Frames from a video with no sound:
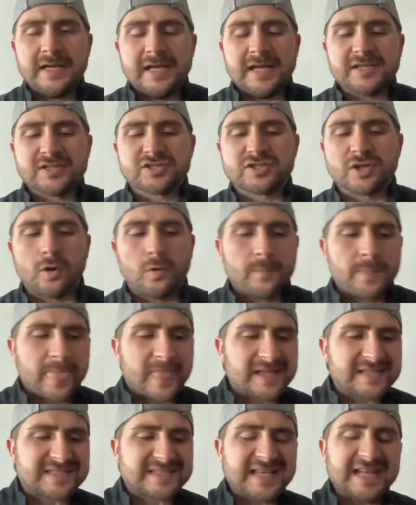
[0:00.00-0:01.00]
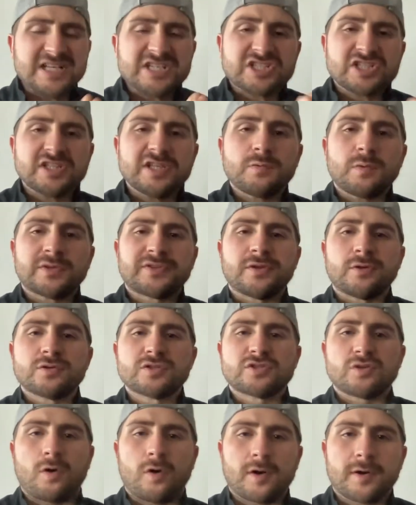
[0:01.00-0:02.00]
And so essentially what
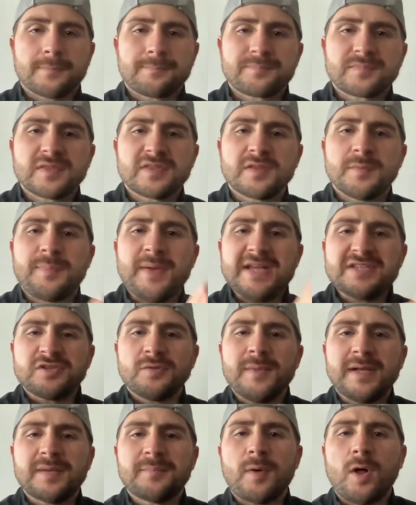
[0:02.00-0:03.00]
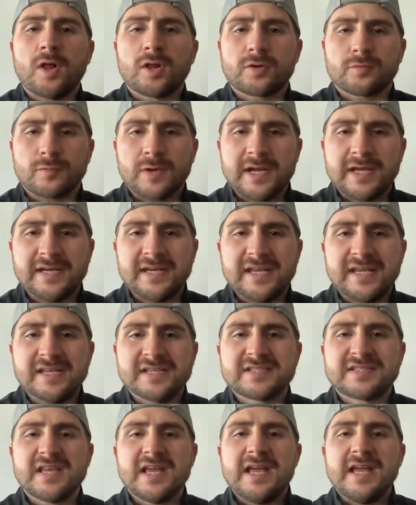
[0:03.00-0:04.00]
those are, the basal metabolic rate
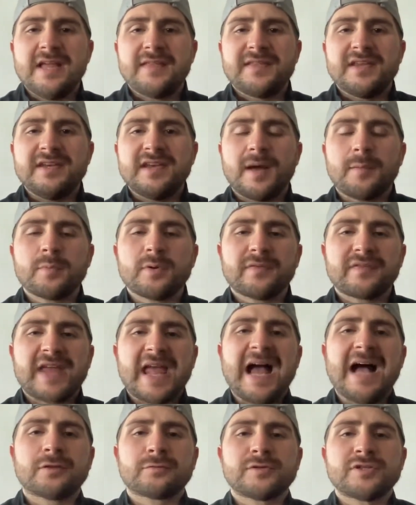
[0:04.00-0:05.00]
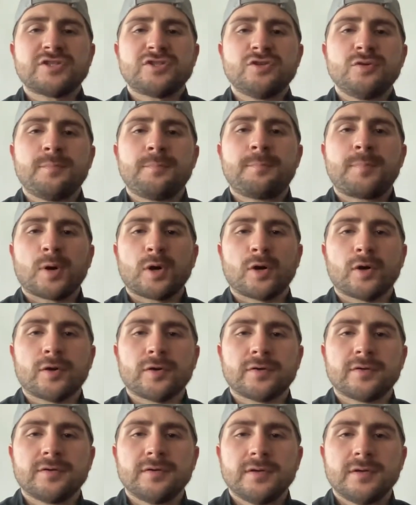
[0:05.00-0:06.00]
is the number of calories you
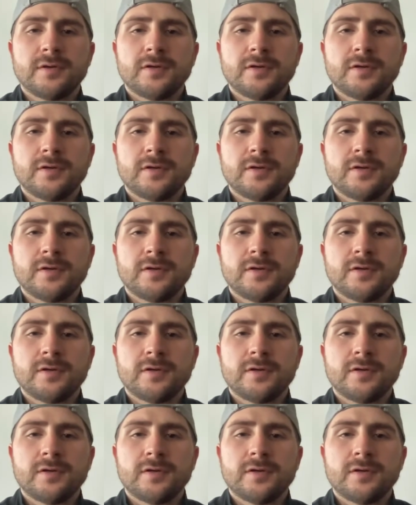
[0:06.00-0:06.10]
burn